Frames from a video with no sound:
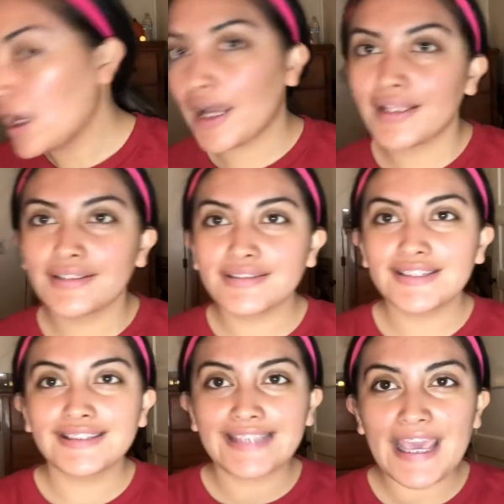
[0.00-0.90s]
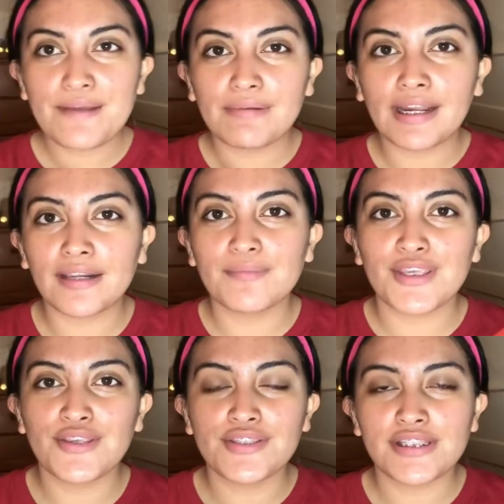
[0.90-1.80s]
And today we're going to be
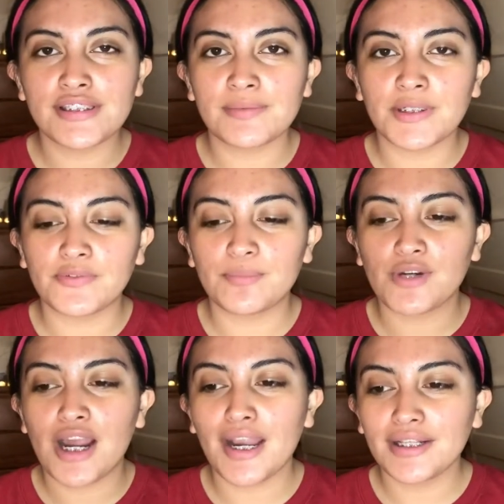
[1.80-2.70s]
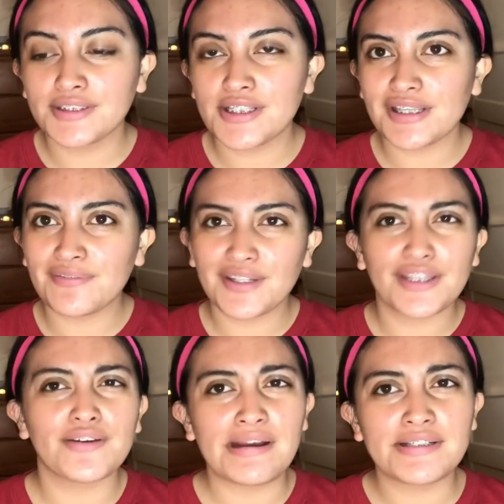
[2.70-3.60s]
using some different products because I feel
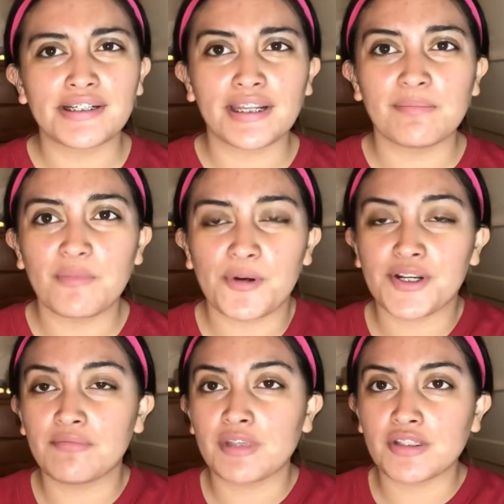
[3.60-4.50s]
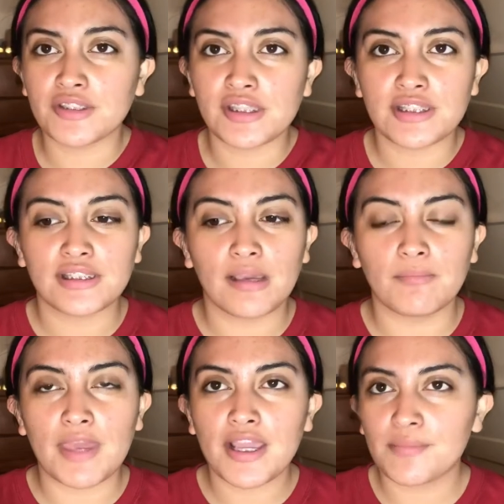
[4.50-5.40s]
like you guys are getting bored of me using the
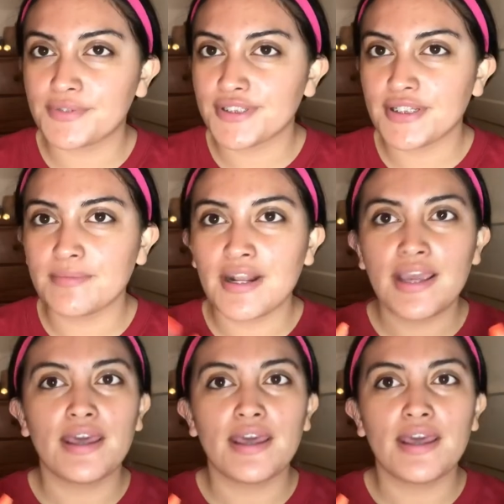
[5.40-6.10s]
same makeup routine